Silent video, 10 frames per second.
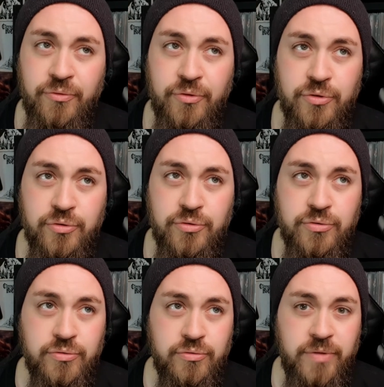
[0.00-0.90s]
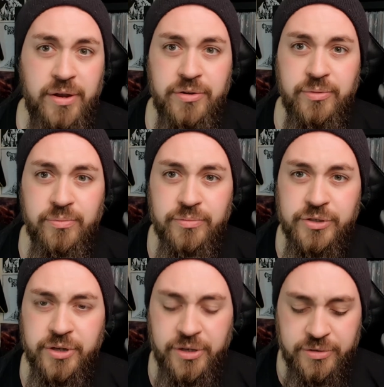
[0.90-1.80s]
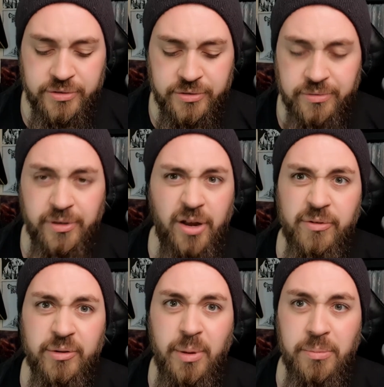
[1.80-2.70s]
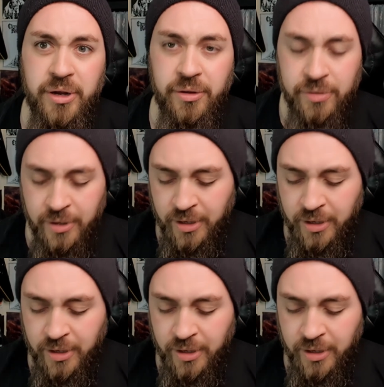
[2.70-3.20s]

through random sites. I can't really remember now.